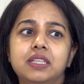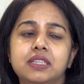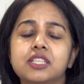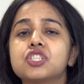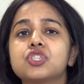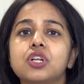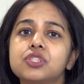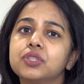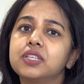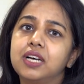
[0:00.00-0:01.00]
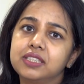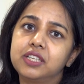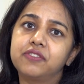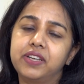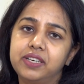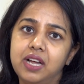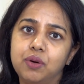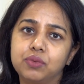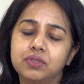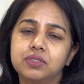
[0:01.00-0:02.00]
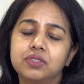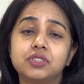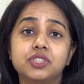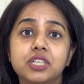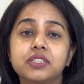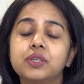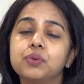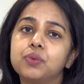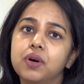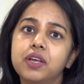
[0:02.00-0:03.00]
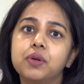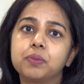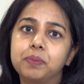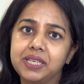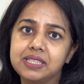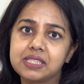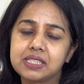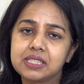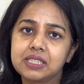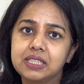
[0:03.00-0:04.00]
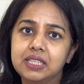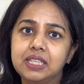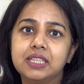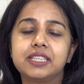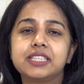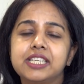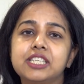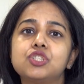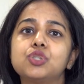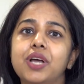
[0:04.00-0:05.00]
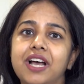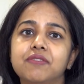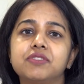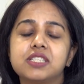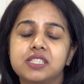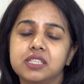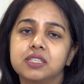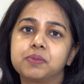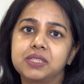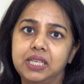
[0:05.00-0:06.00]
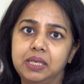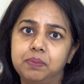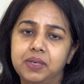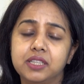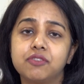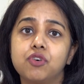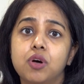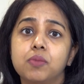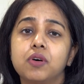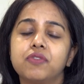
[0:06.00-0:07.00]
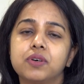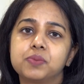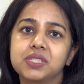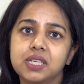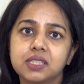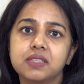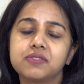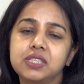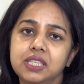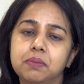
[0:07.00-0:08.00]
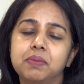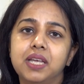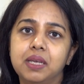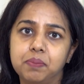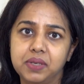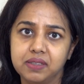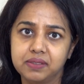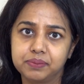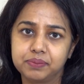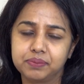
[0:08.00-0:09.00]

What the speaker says: This is also the other way around. Children who are obese, they tend to have disturbed sleep in the form of obstructive sleep apnea.